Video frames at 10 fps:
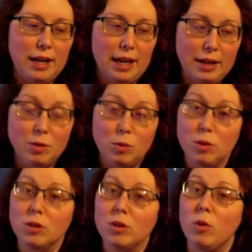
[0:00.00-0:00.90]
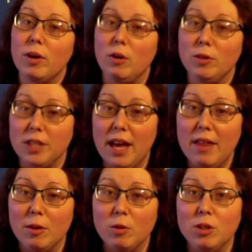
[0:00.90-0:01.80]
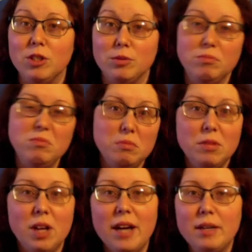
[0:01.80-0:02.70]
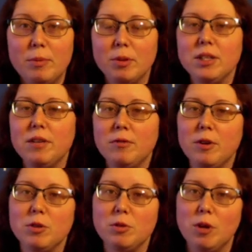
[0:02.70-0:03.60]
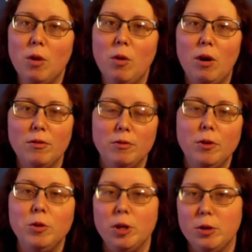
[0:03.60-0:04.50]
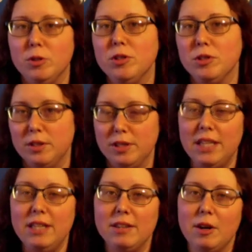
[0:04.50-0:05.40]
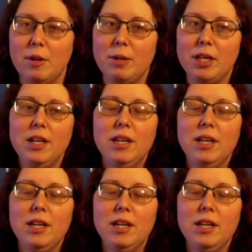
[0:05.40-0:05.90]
and or quit altogether, which 90% of folks who go on full dose T therapy,